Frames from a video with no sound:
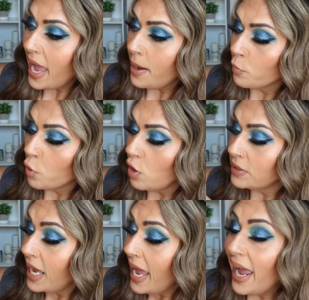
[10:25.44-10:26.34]

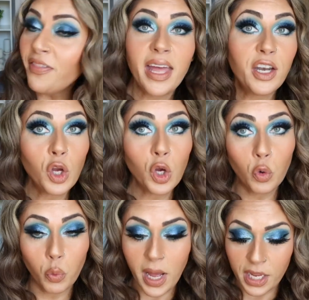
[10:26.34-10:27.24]
Emerald, and then
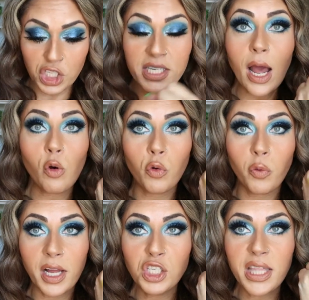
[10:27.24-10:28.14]
Grunge. Now
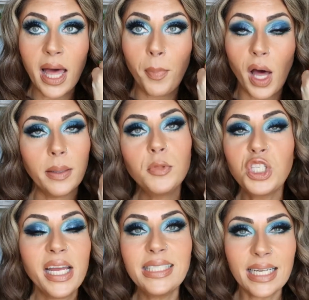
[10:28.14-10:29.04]
Grunge, that bottom
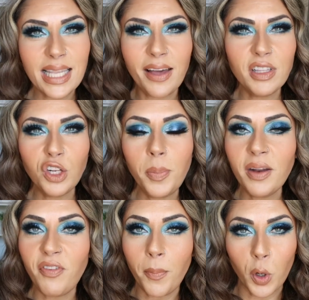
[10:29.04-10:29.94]
shade, does have a little
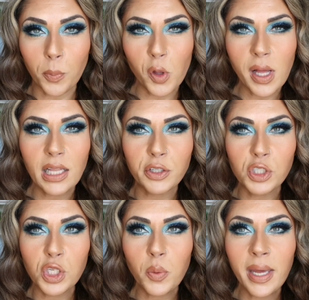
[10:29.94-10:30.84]
bit of a purple
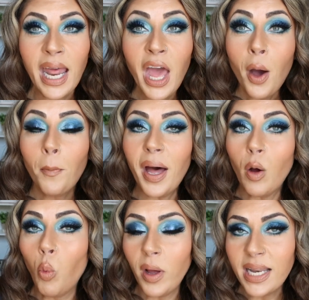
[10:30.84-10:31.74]
color to it,
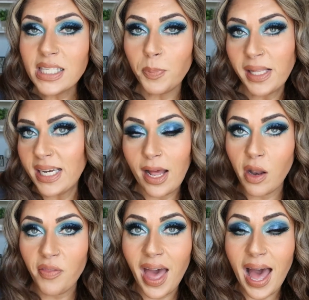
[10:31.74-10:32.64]
but when it's blended
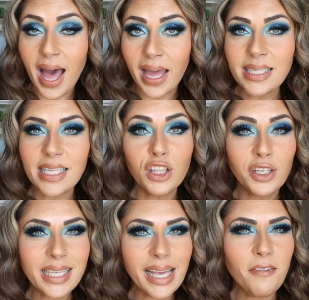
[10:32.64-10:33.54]
out on the eyes, it
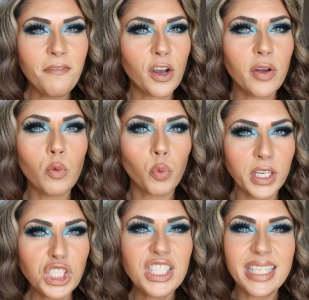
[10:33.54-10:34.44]
looks like a very
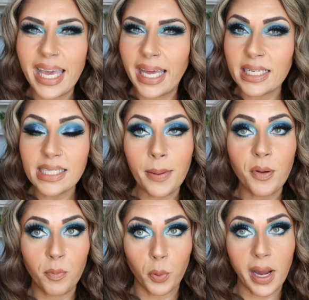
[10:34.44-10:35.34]
rich sienna
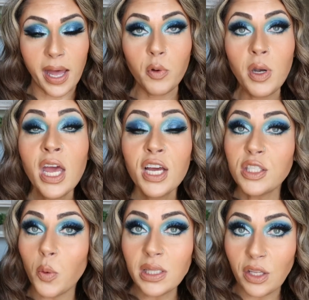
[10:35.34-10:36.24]
type of brown,
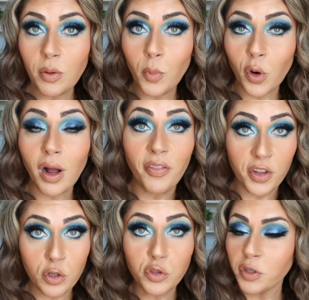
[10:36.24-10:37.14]
so a little more on
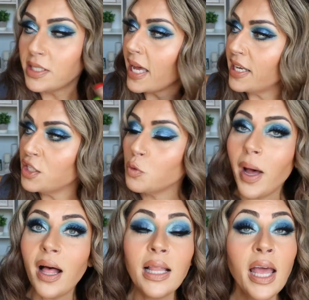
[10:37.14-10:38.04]
the neutral side as
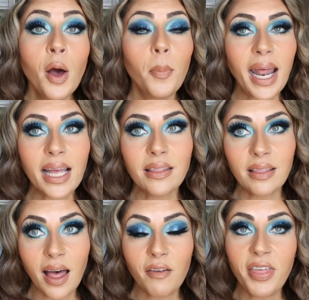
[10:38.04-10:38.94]
well. But I
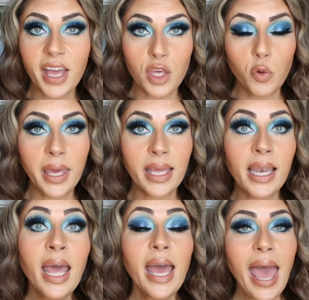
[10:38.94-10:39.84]
love that you
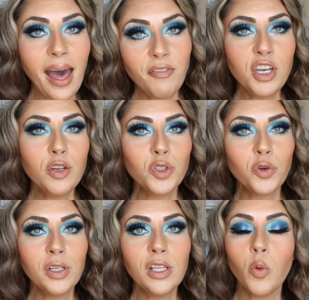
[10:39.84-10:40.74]
can have a
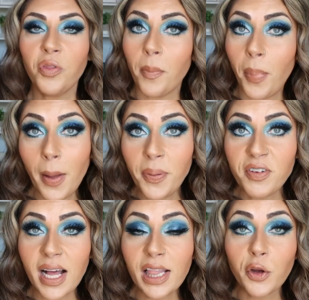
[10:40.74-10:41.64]
neutral look with a pop
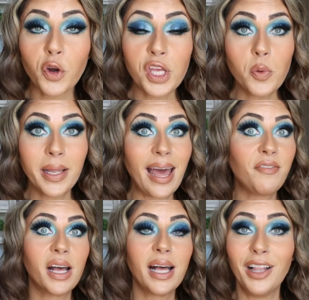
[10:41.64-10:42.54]
of color, or you can
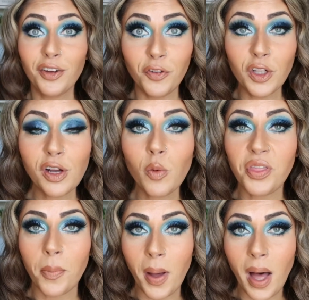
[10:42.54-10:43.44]
have a colorful look
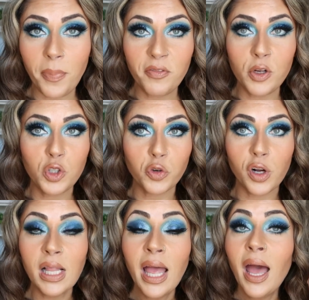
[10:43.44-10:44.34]
with a pop of
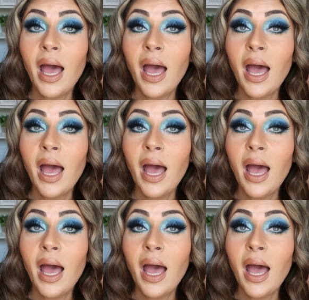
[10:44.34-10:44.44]
neutral,